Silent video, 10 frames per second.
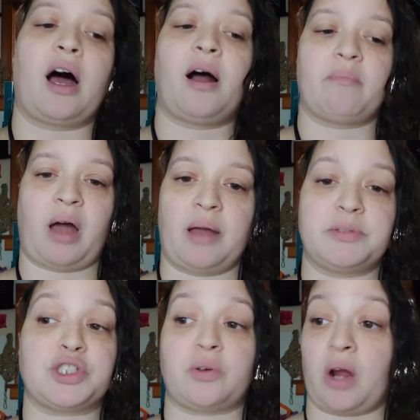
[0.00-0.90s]
I'm
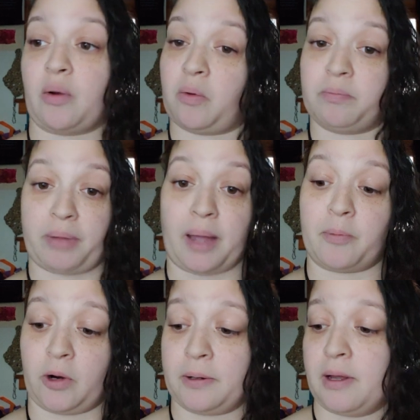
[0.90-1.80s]
sure I will buy
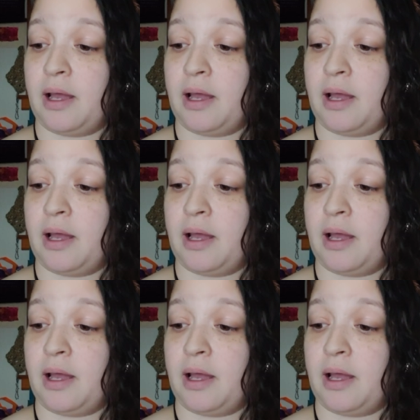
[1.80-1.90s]
more.